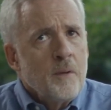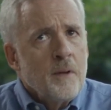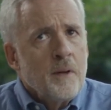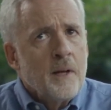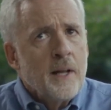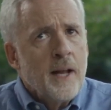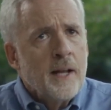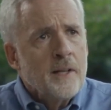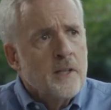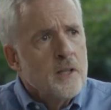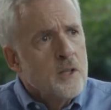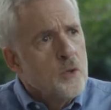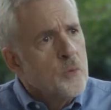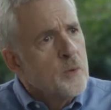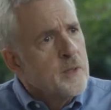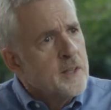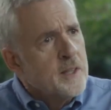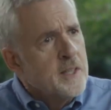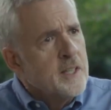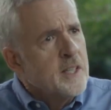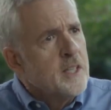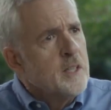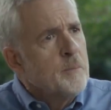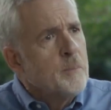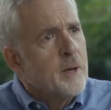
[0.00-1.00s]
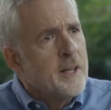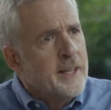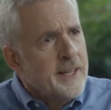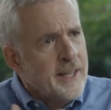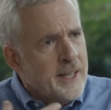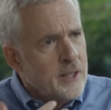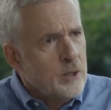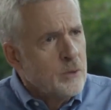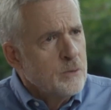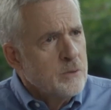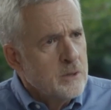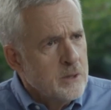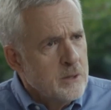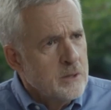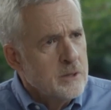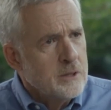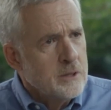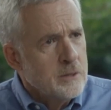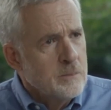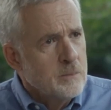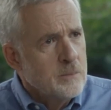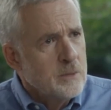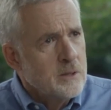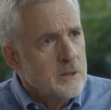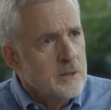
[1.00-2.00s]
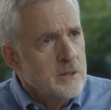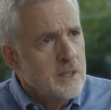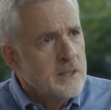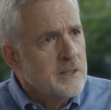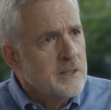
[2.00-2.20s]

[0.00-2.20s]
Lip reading: about ecosystems.